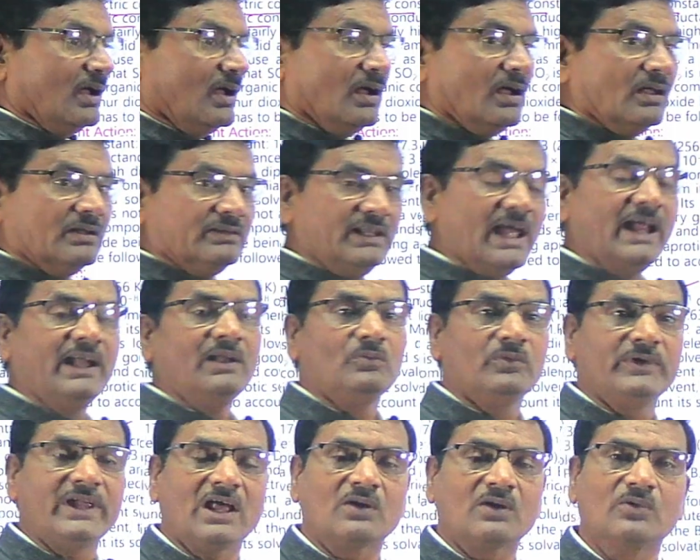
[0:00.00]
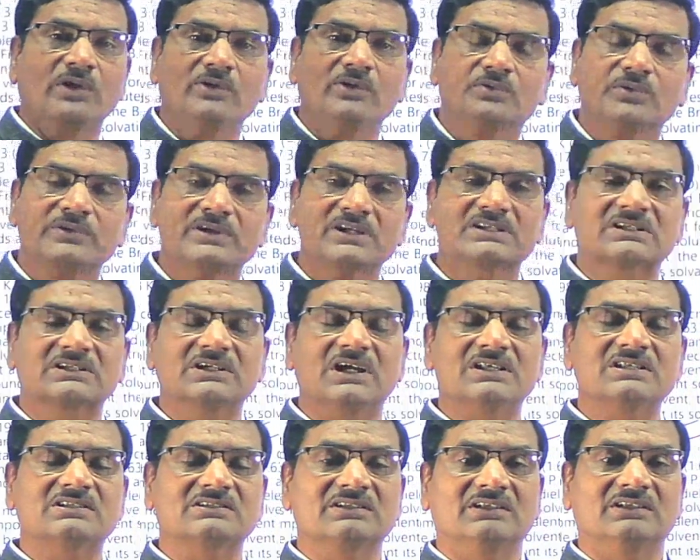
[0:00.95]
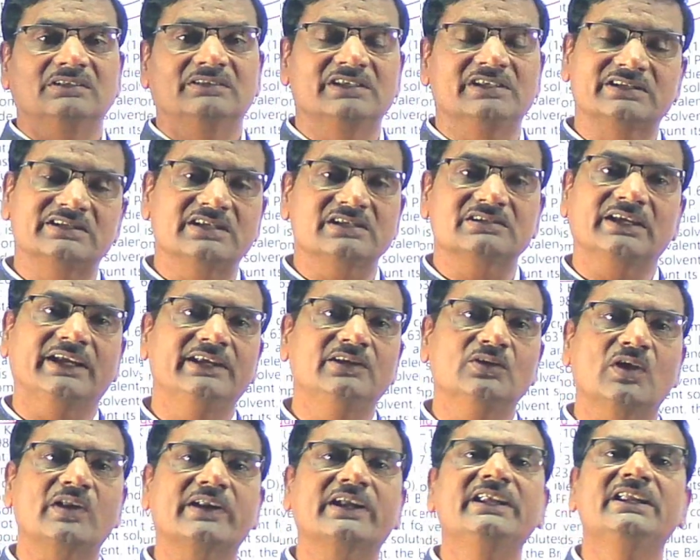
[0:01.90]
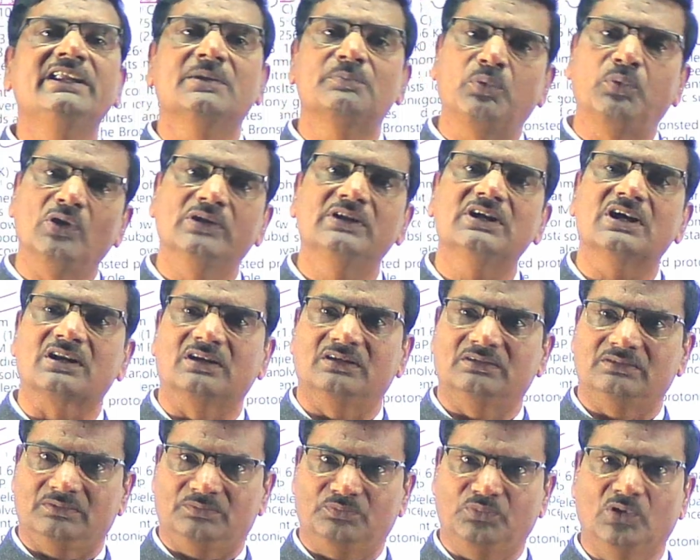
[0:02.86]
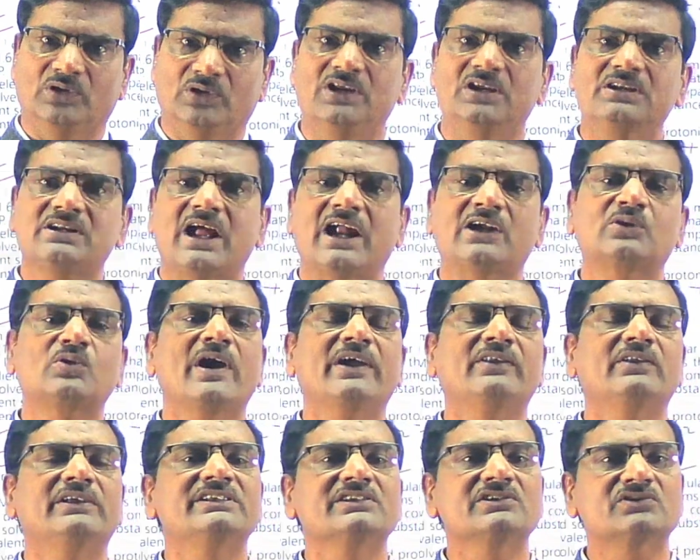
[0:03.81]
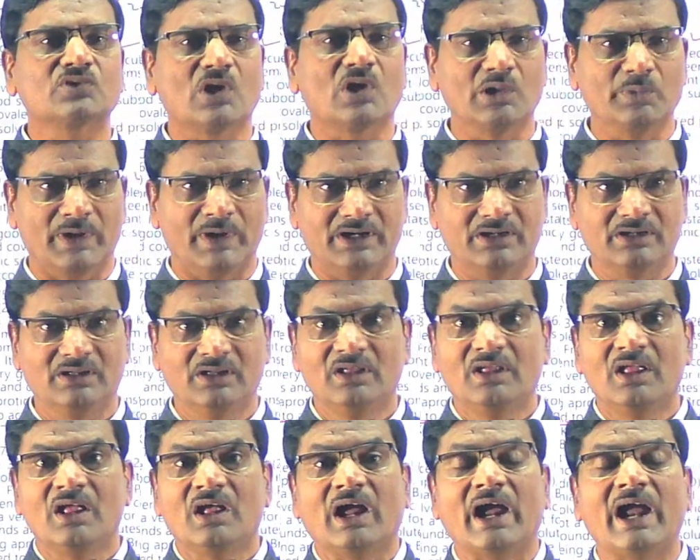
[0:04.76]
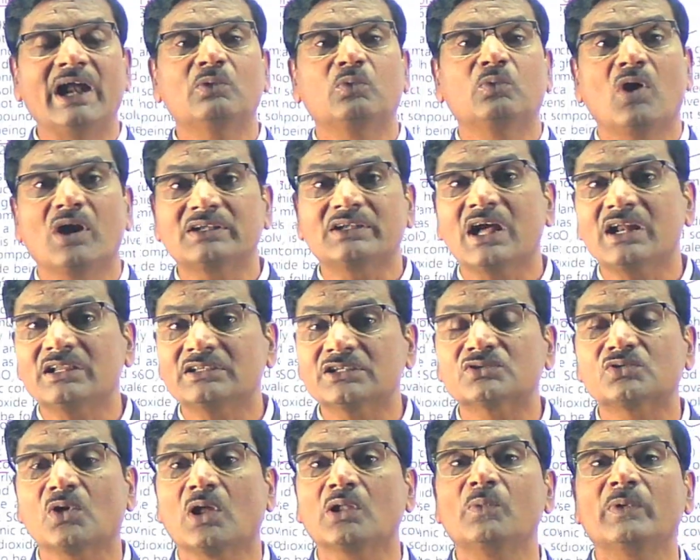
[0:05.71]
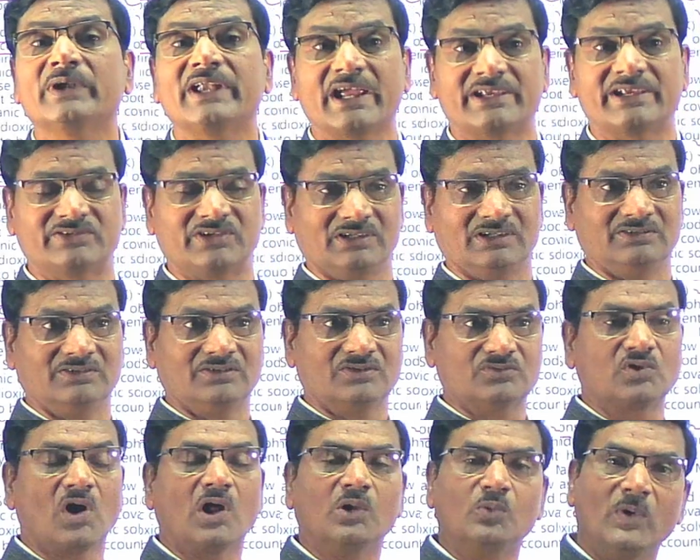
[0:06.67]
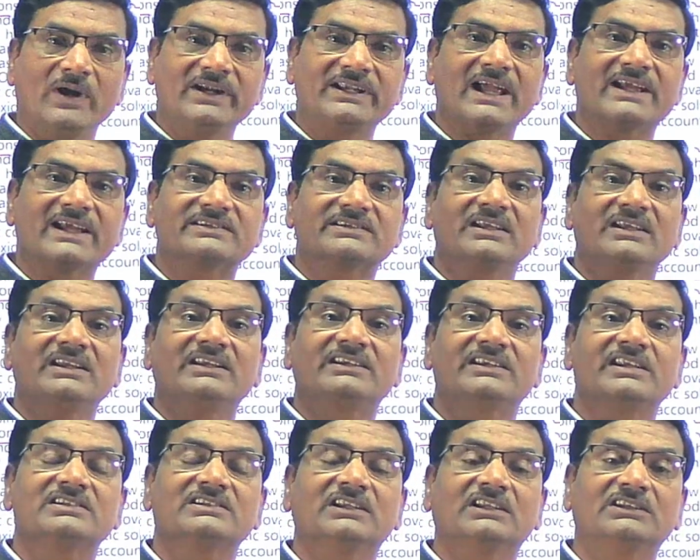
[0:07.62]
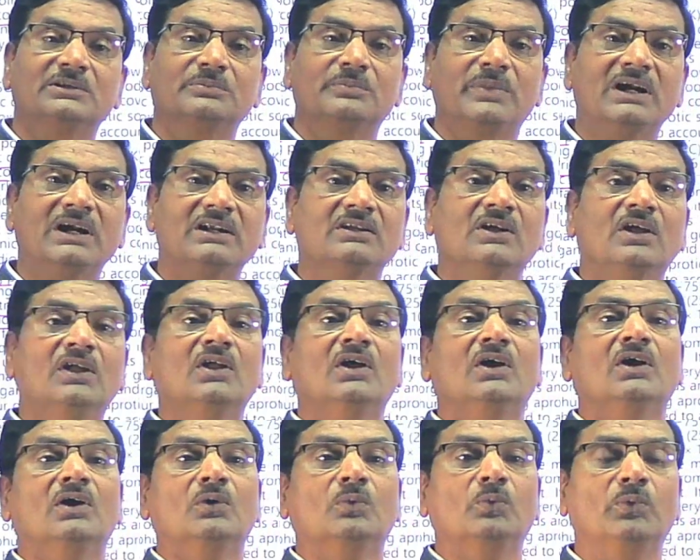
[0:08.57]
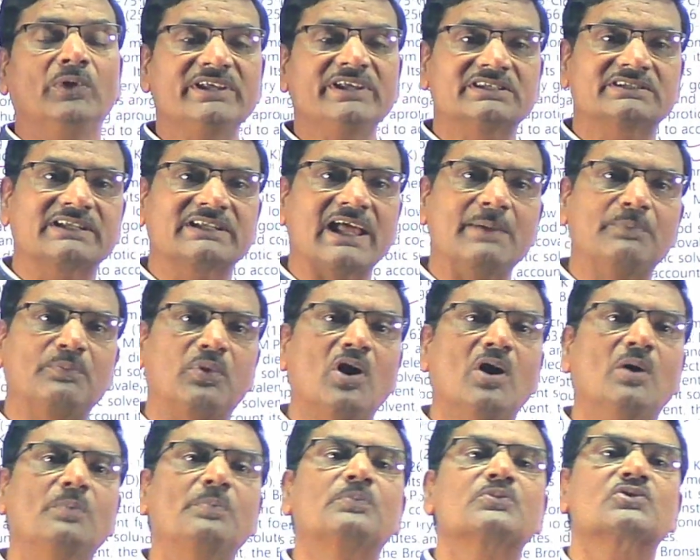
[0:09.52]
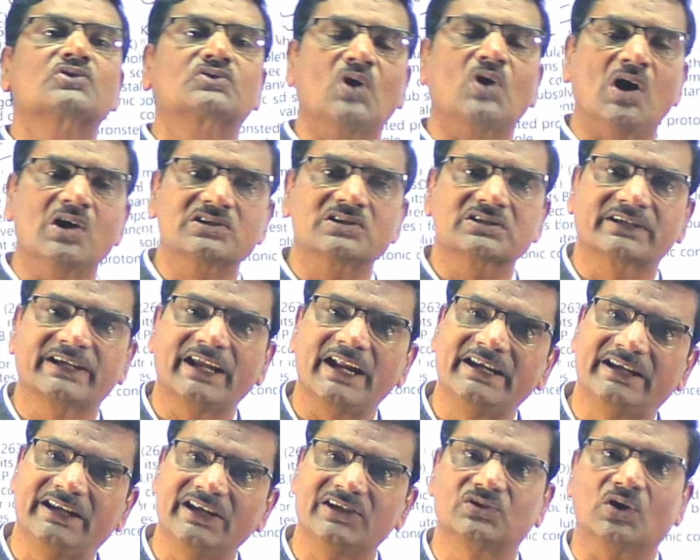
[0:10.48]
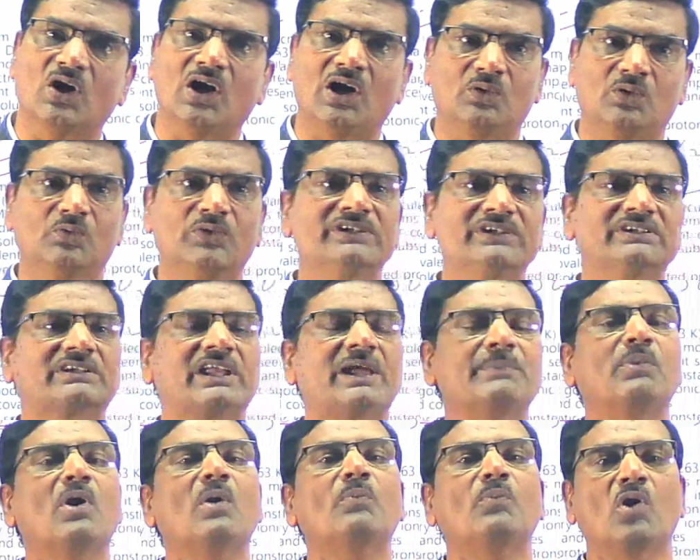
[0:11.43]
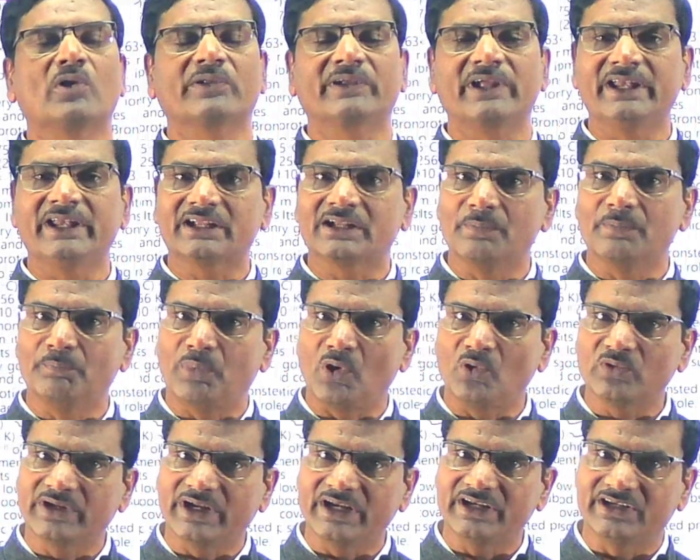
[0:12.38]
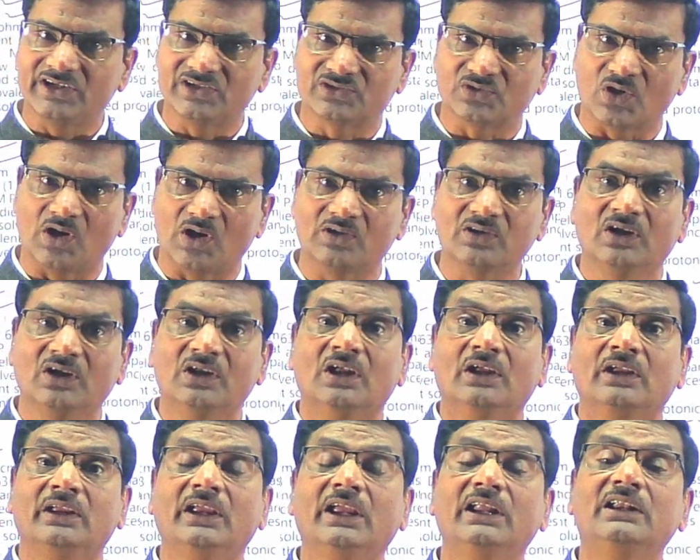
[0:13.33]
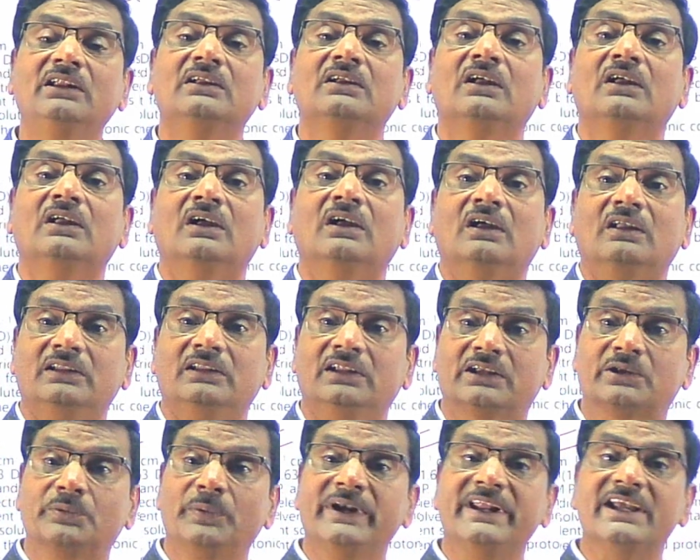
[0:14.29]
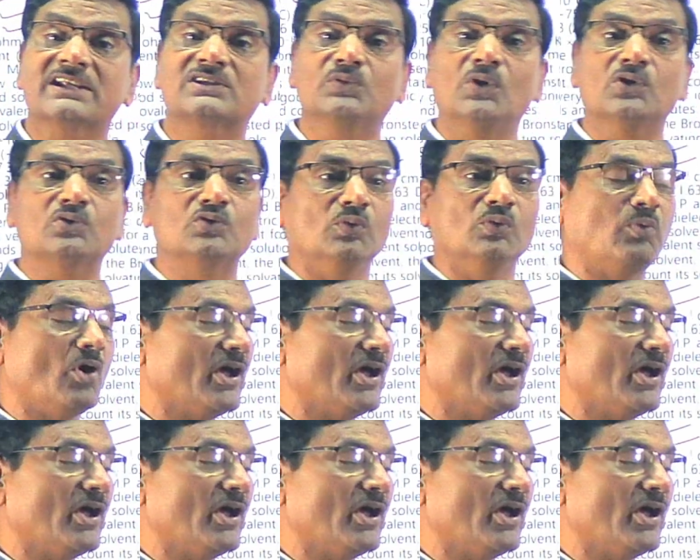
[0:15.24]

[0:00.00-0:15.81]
then we are going to discuss, this is the inorganic polar atoionizing solvent. And what are the solvent action? Solvent action, it is nothing but which type of salts get dissolved, which type of organic compound get dissolved in liquid SO2. For